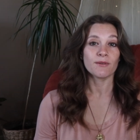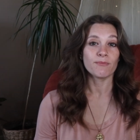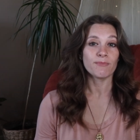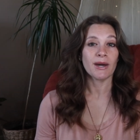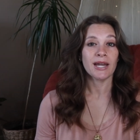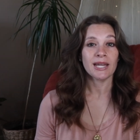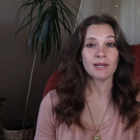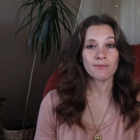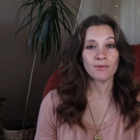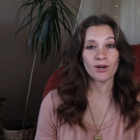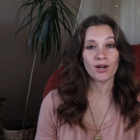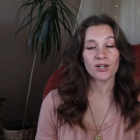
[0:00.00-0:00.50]
The
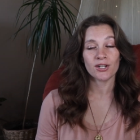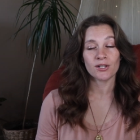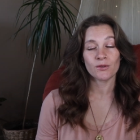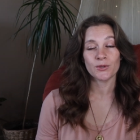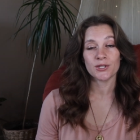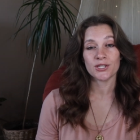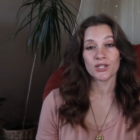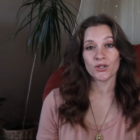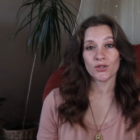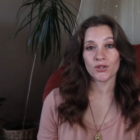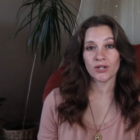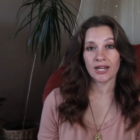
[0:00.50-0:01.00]
bite model
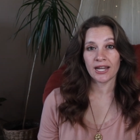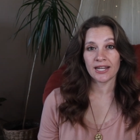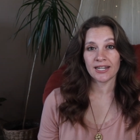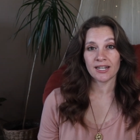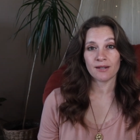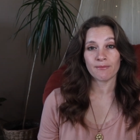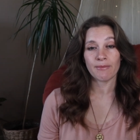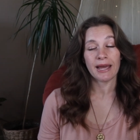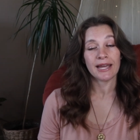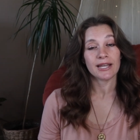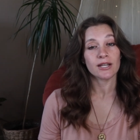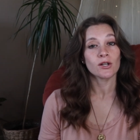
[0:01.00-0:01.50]
was
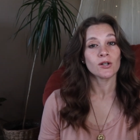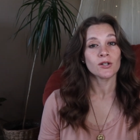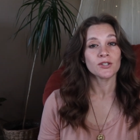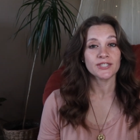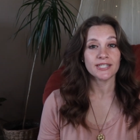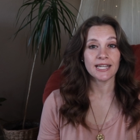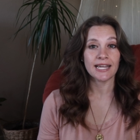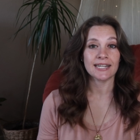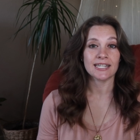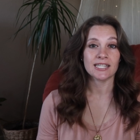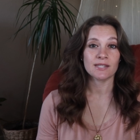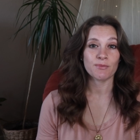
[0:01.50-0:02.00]
created by cult
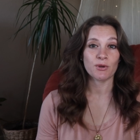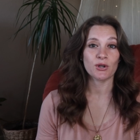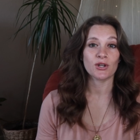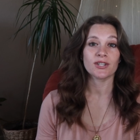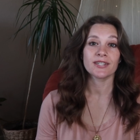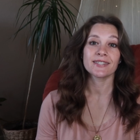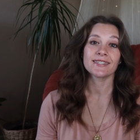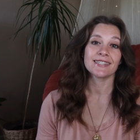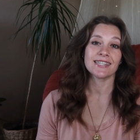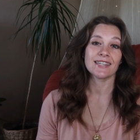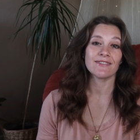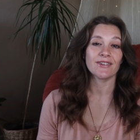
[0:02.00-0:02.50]
expert
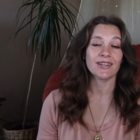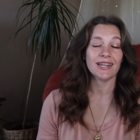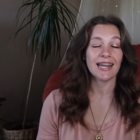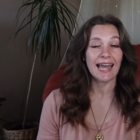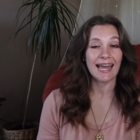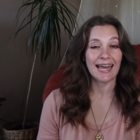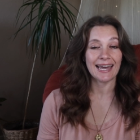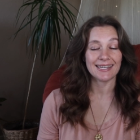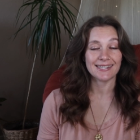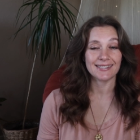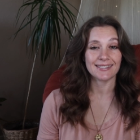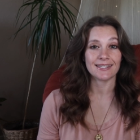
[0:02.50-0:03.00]
Steven
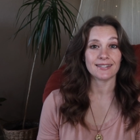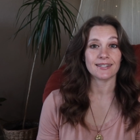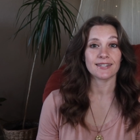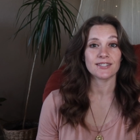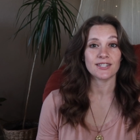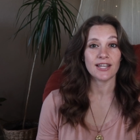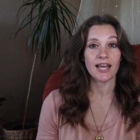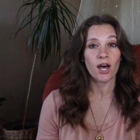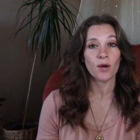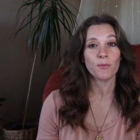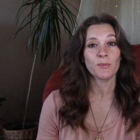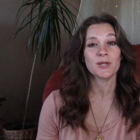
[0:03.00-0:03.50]
Hassan
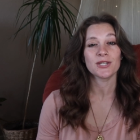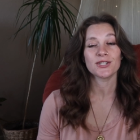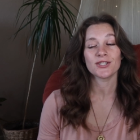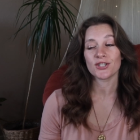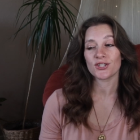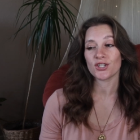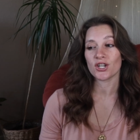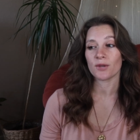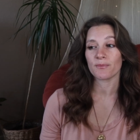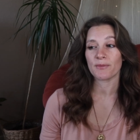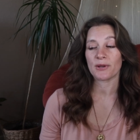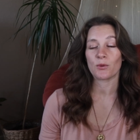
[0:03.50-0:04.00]
to help us
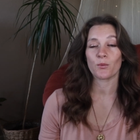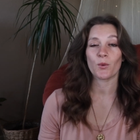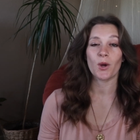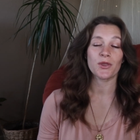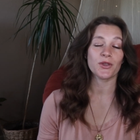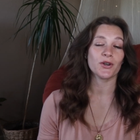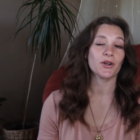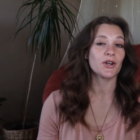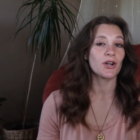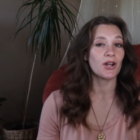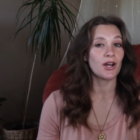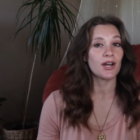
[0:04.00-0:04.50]
determine
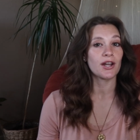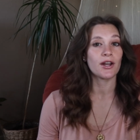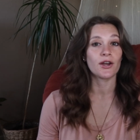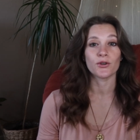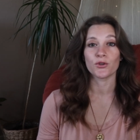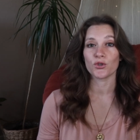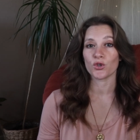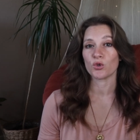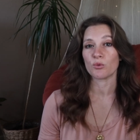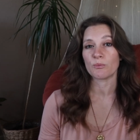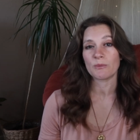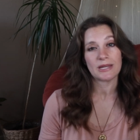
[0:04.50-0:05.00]
whether or not a
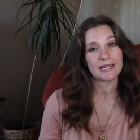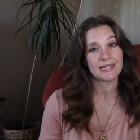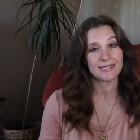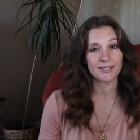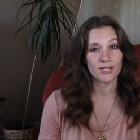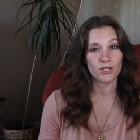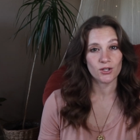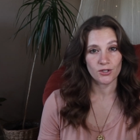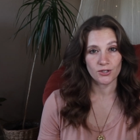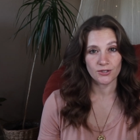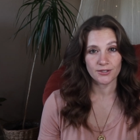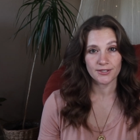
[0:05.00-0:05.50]
group is a
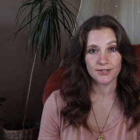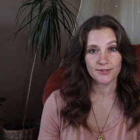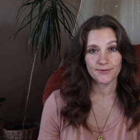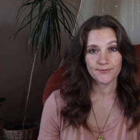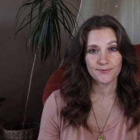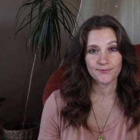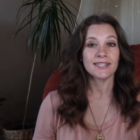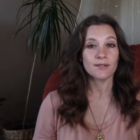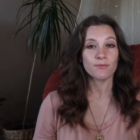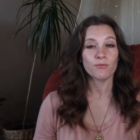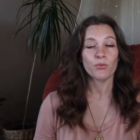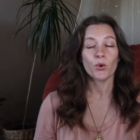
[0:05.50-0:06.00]
cult.
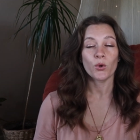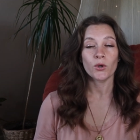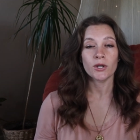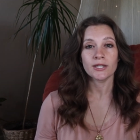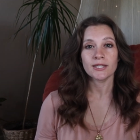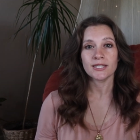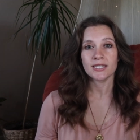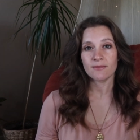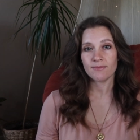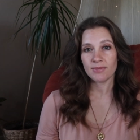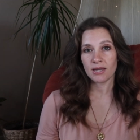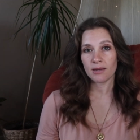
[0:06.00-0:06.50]
It's
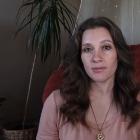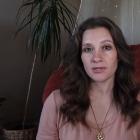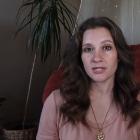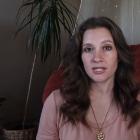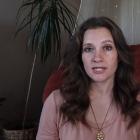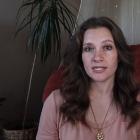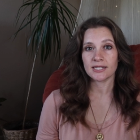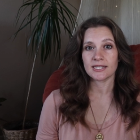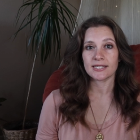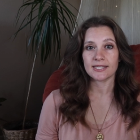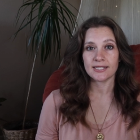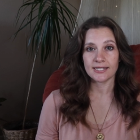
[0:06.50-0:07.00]
important to be able
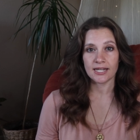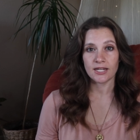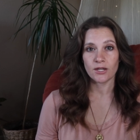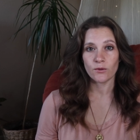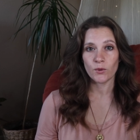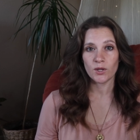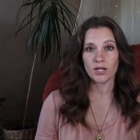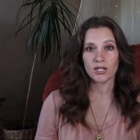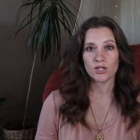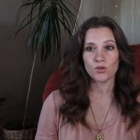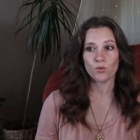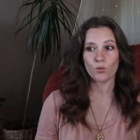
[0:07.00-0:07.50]
to
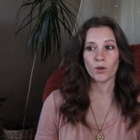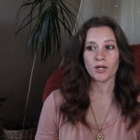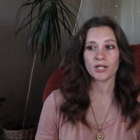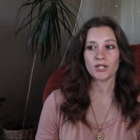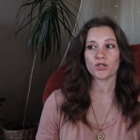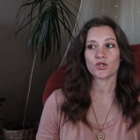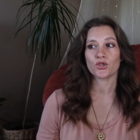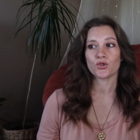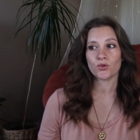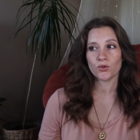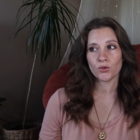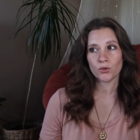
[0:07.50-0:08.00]
distinguish what
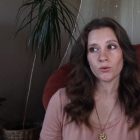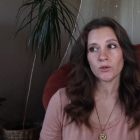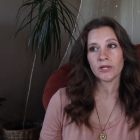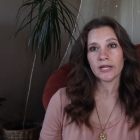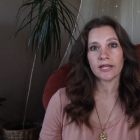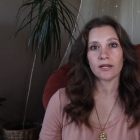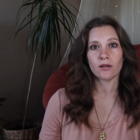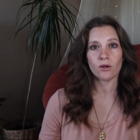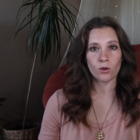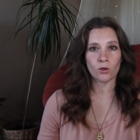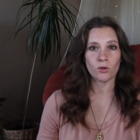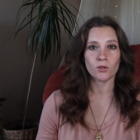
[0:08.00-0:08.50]
is
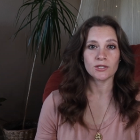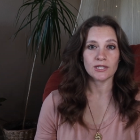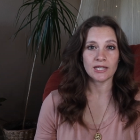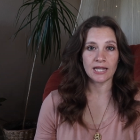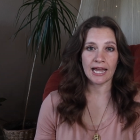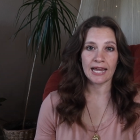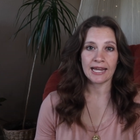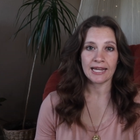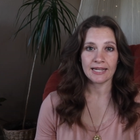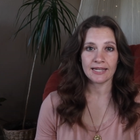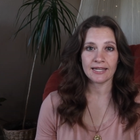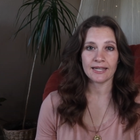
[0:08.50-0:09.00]
truly
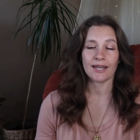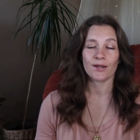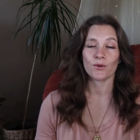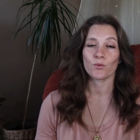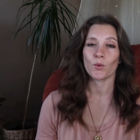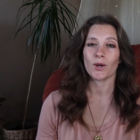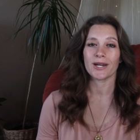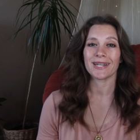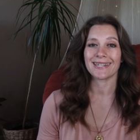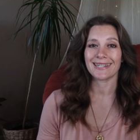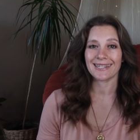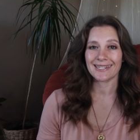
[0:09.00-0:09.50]
cult-like and
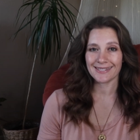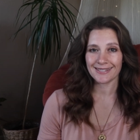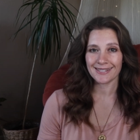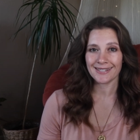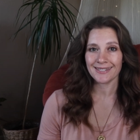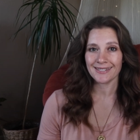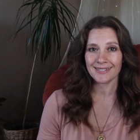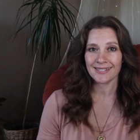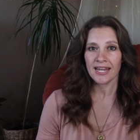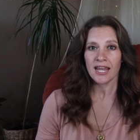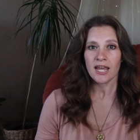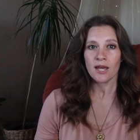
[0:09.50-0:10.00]
what
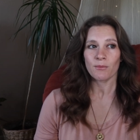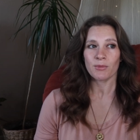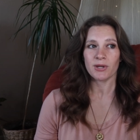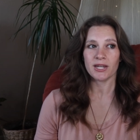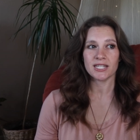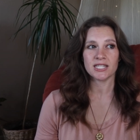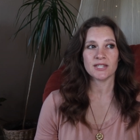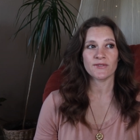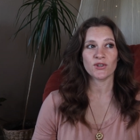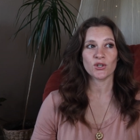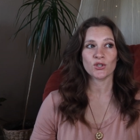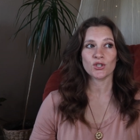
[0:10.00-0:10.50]
isn't,
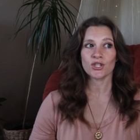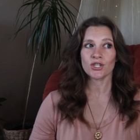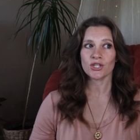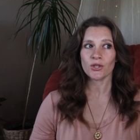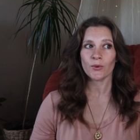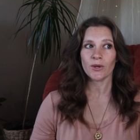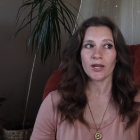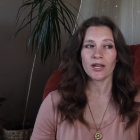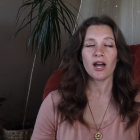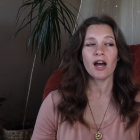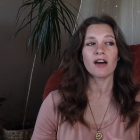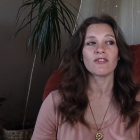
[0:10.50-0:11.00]
because if you're just
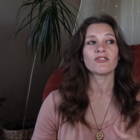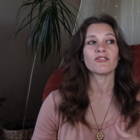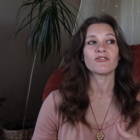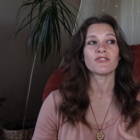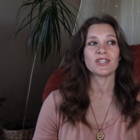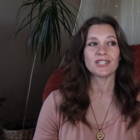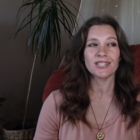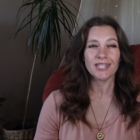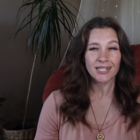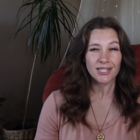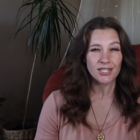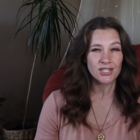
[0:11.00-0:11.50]
going off of
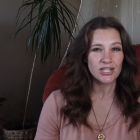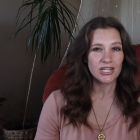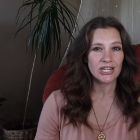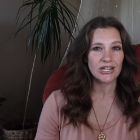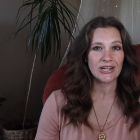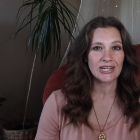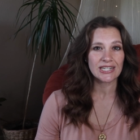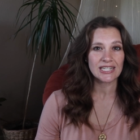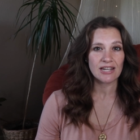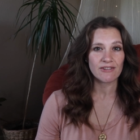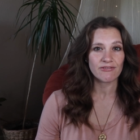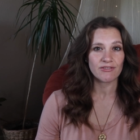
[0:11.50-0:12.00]
the
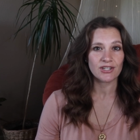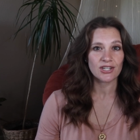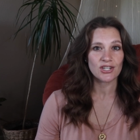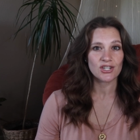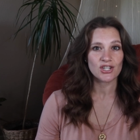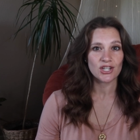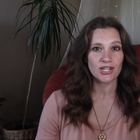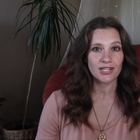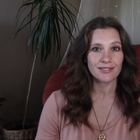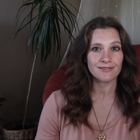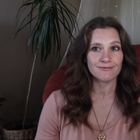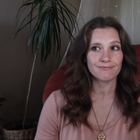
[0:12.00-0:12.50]
dictionary
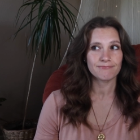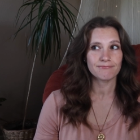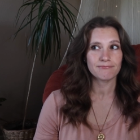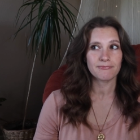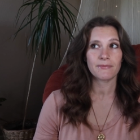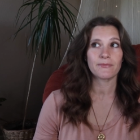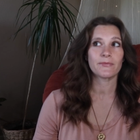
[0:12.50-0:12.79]
definition,